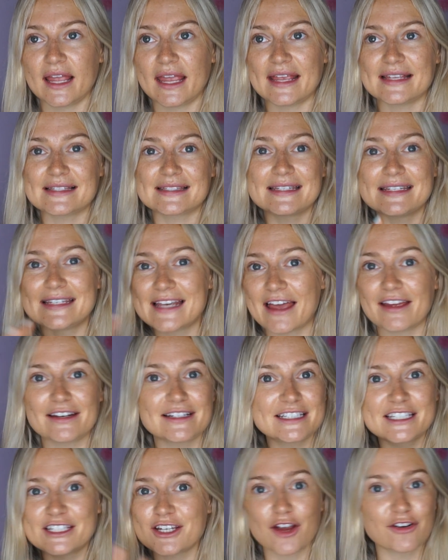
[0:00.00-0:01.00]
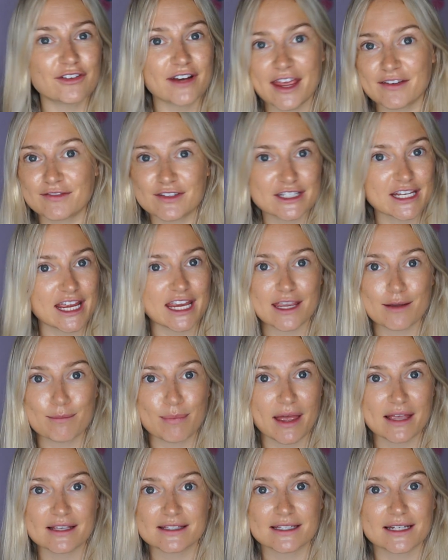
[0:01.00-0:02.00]
don't ever take it
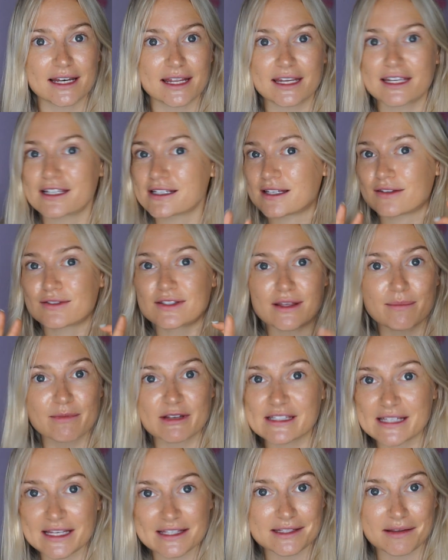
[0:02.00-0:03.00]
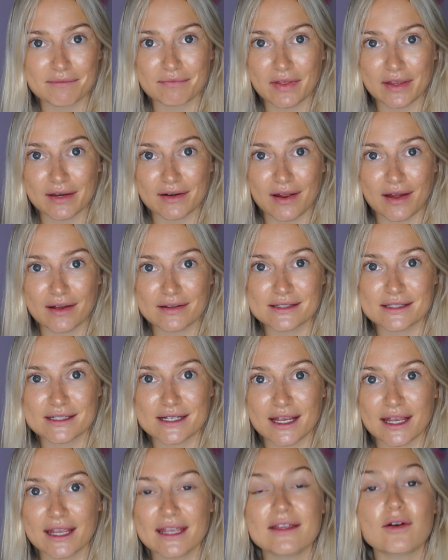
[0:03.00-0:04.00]
personally, because if someone says something
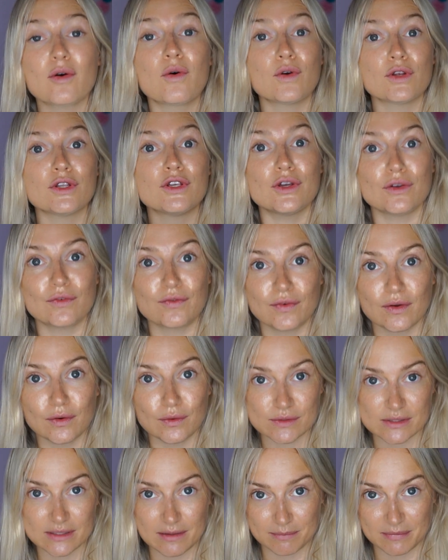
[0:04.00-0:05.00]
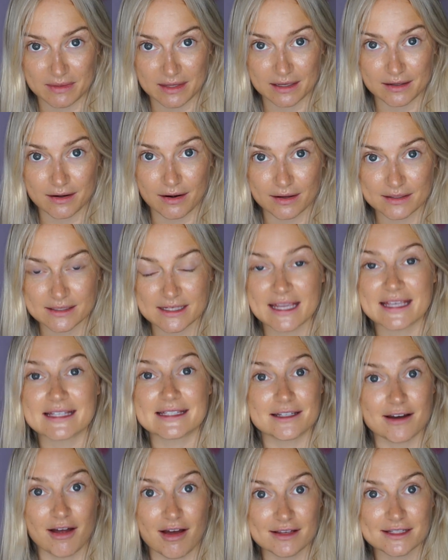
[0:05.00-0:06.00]
nasty or you feel something
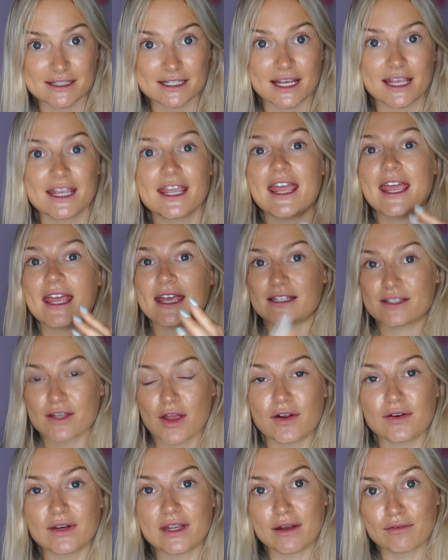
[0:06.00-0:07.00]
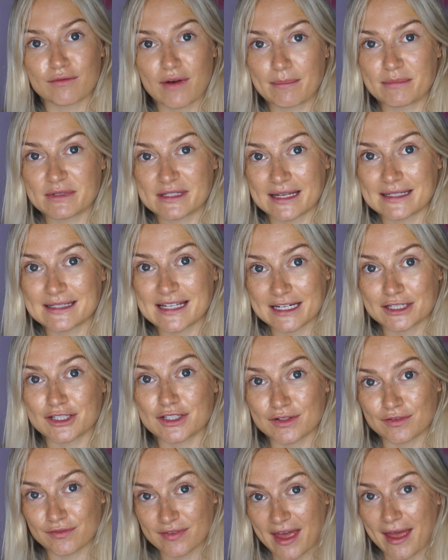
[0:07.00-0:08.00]
is nasty, it's only a
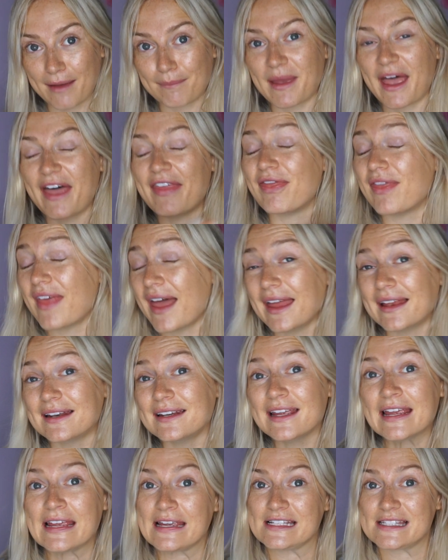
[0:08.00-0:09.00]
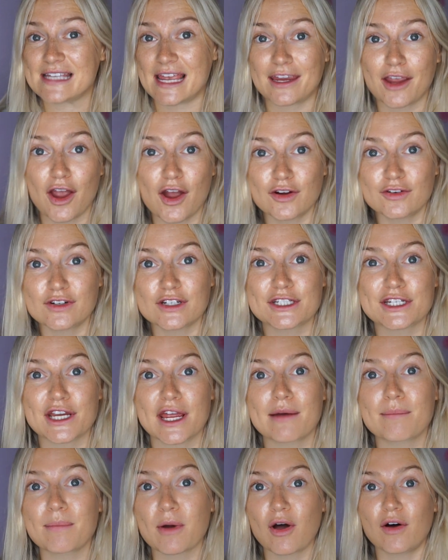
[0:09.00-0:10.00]
representation of them. And then take
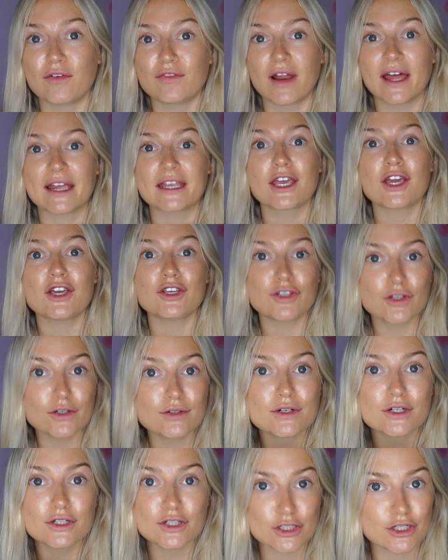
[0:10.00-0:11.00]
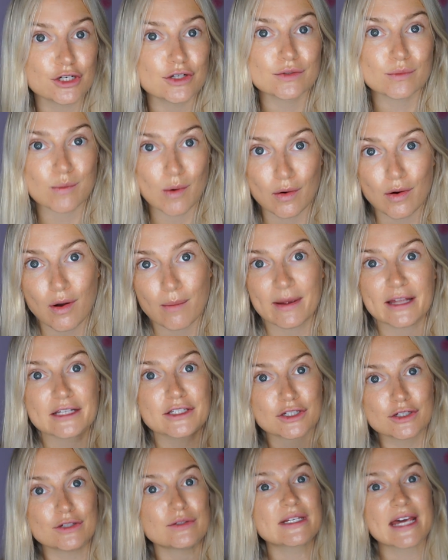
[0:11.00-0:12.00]
ownership of, like, you can choose what
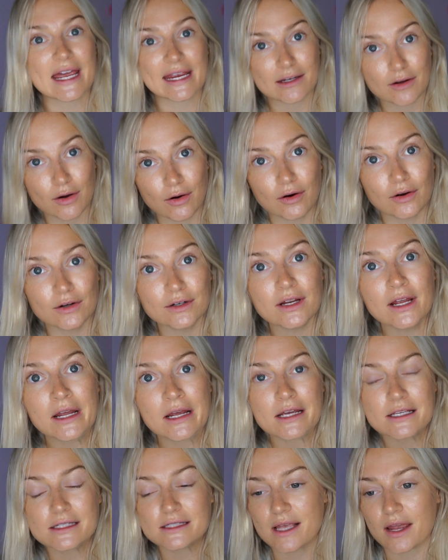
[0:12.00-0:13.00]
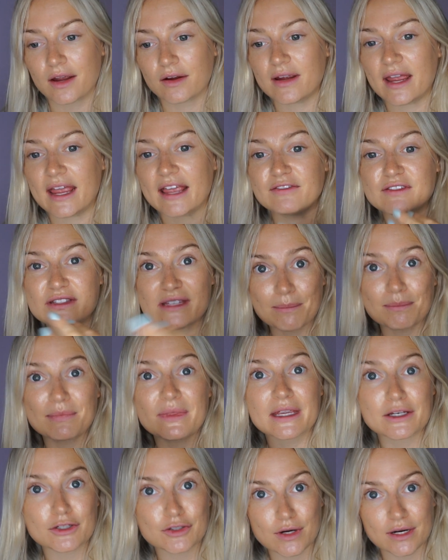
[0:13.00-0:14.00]
comments you take on. So if
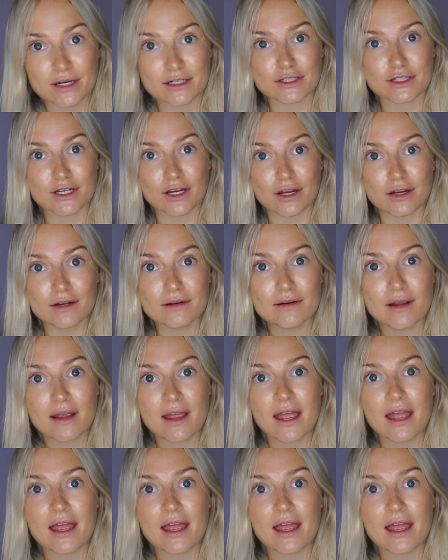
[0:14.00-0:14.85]
something triggers you,